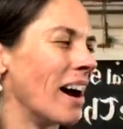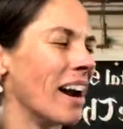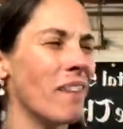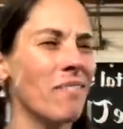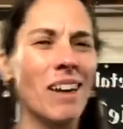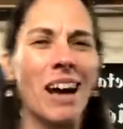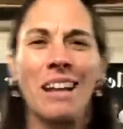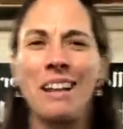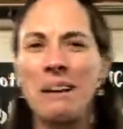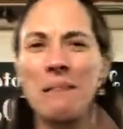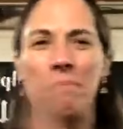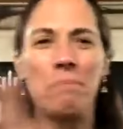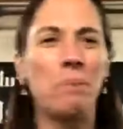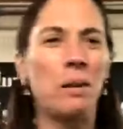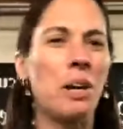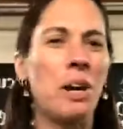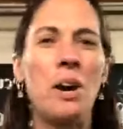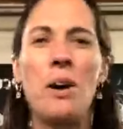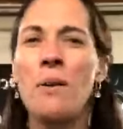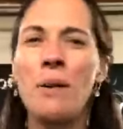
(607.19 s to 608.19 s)
I've got
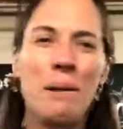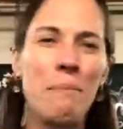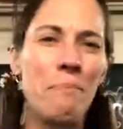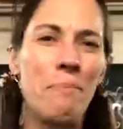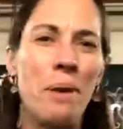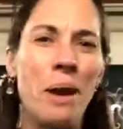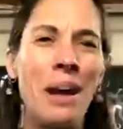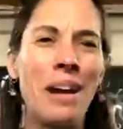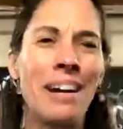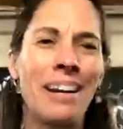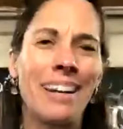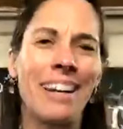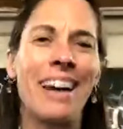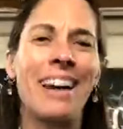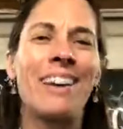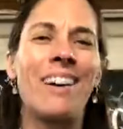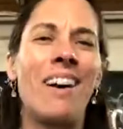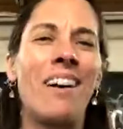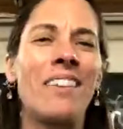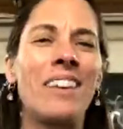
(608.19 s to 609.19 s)
blue and pink and
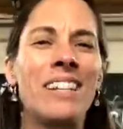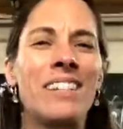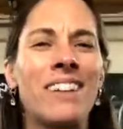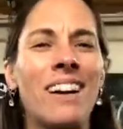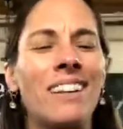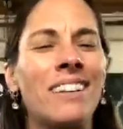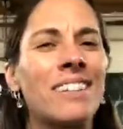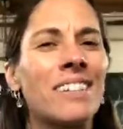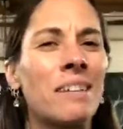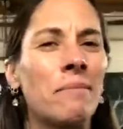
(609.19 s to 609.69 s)
all these colors.